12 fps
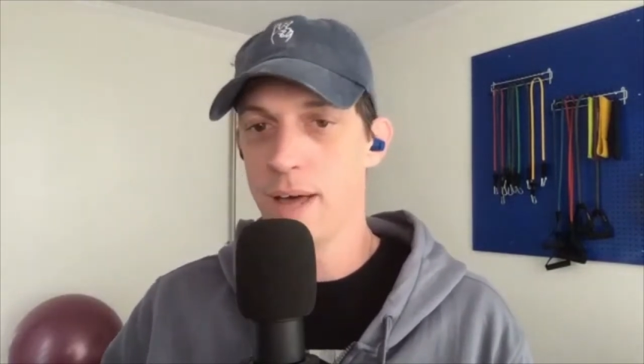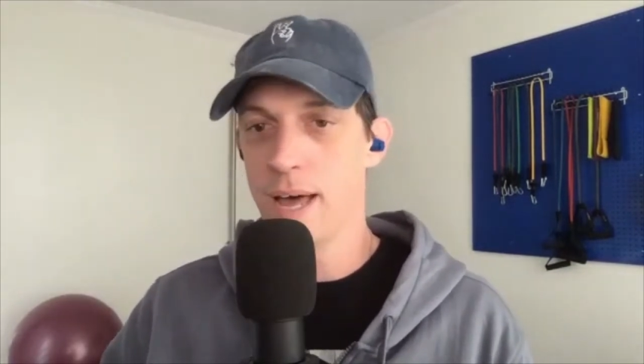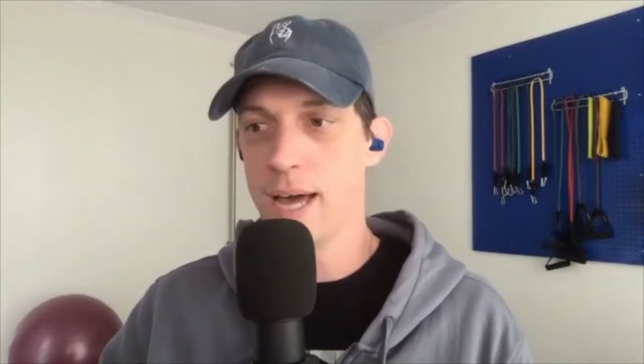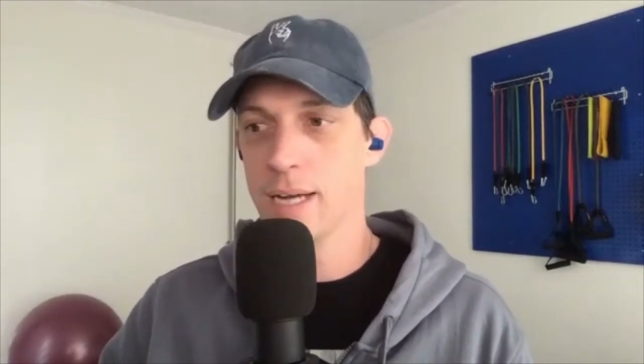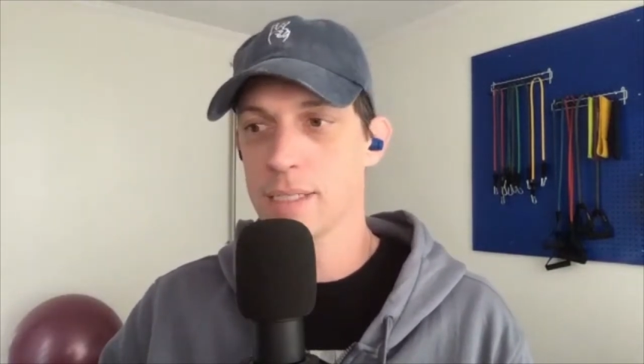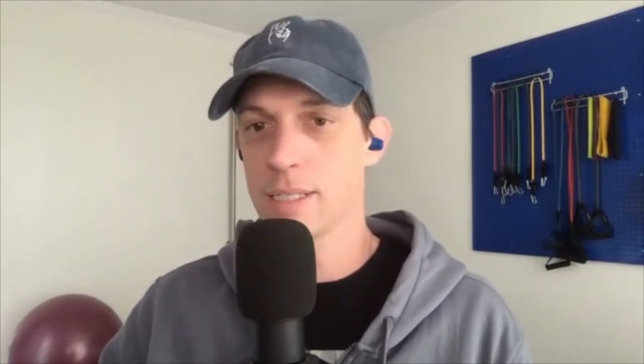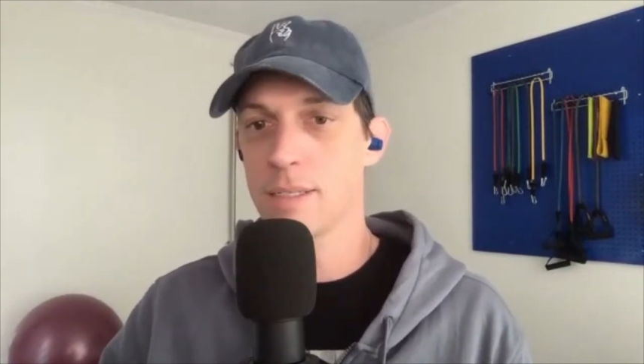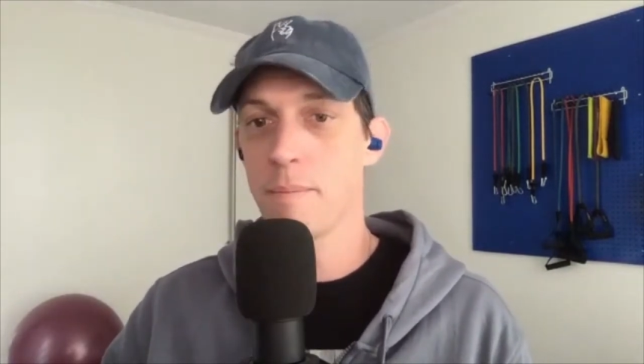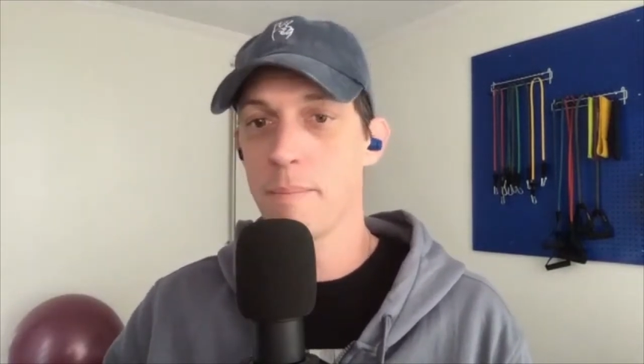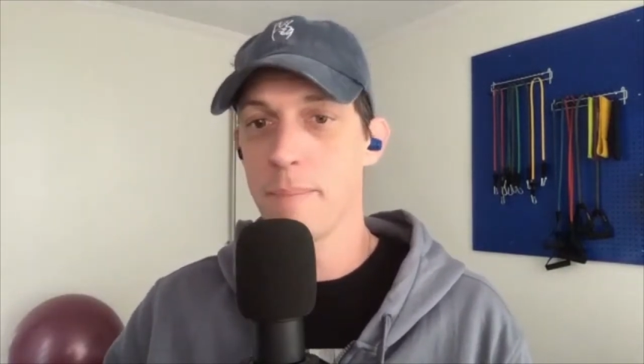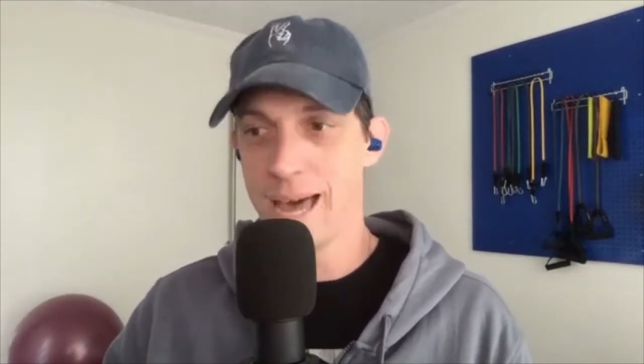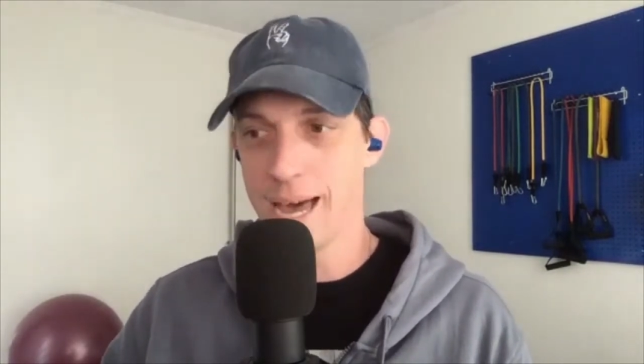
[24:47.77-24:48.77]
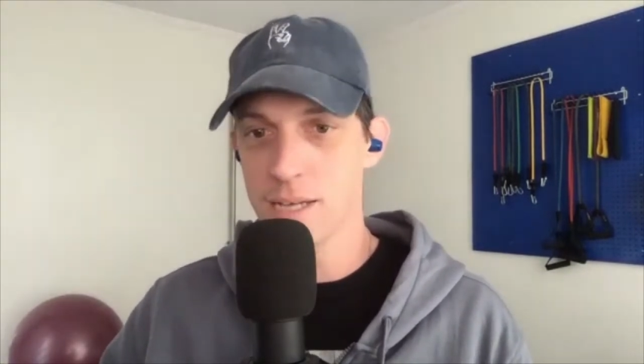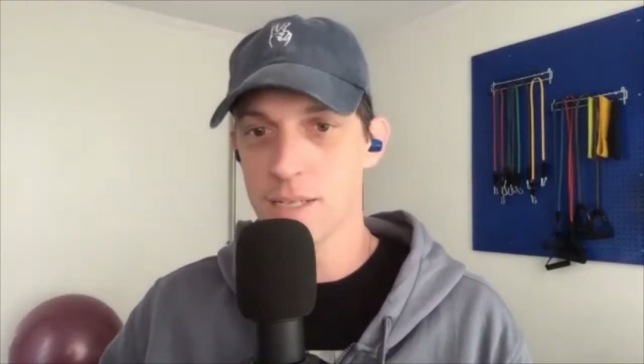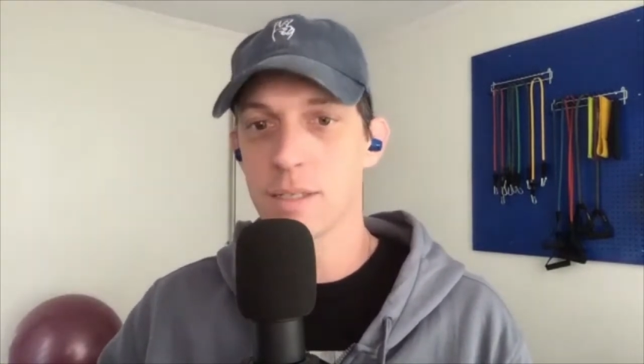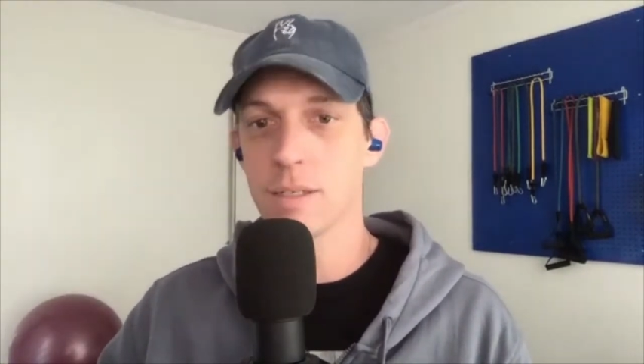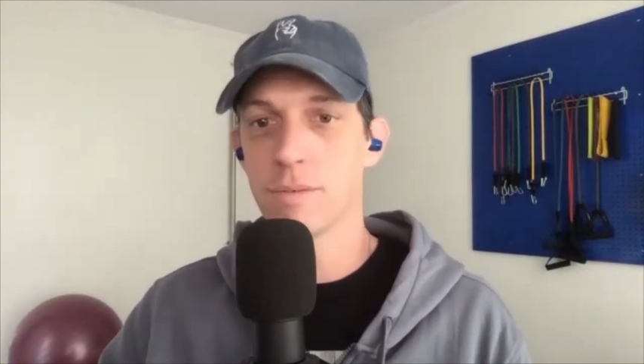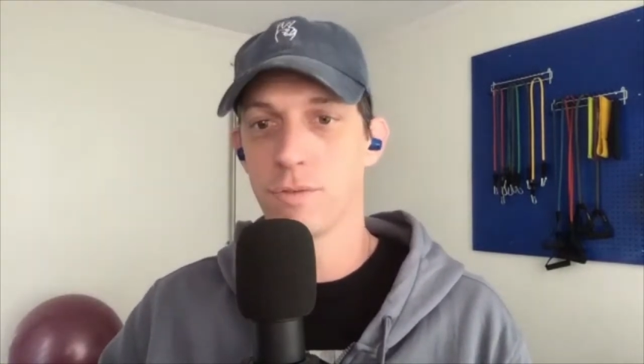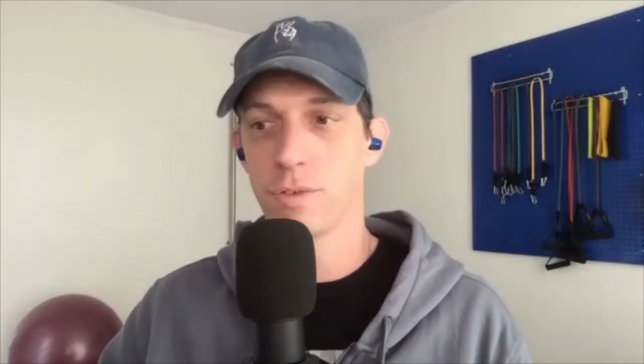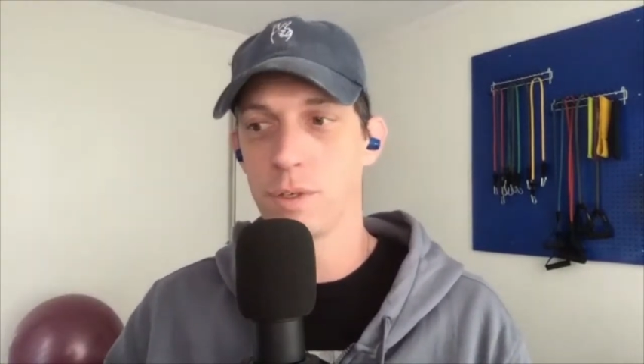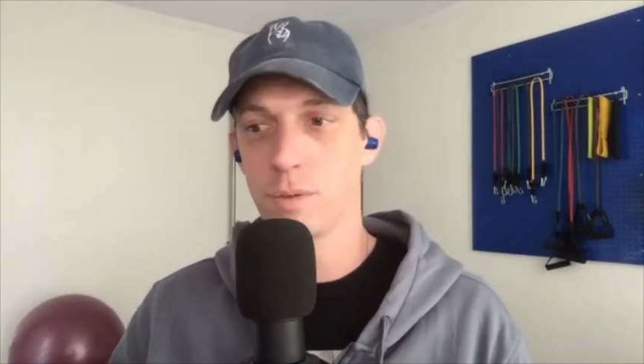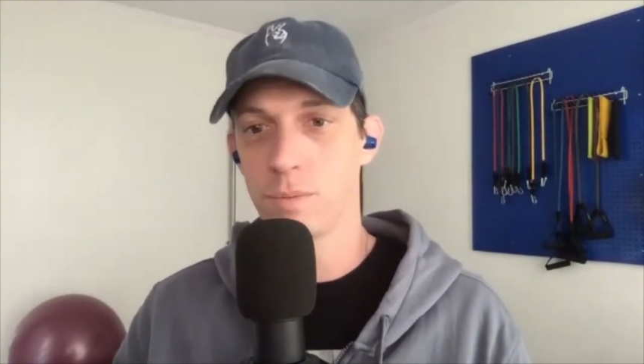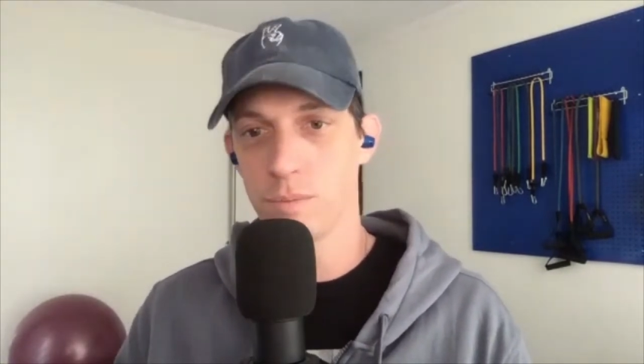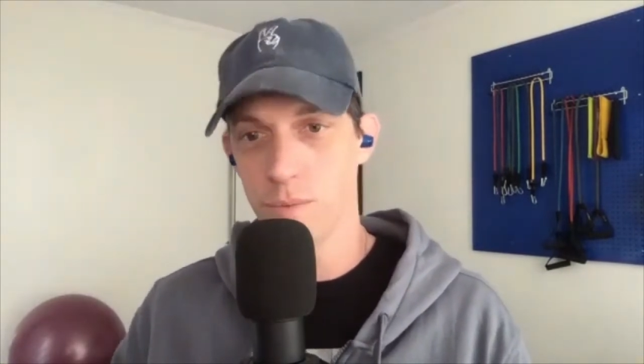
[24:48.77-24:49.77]
acts as a mask
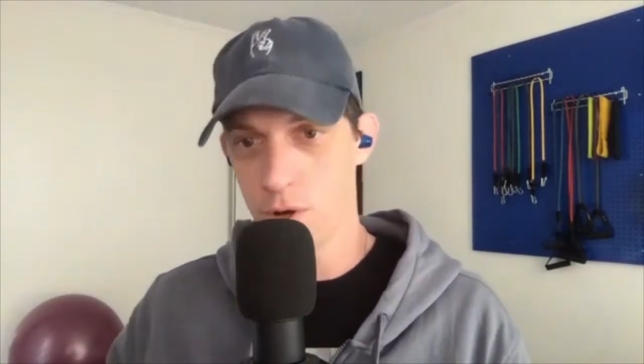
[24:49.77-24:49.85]
for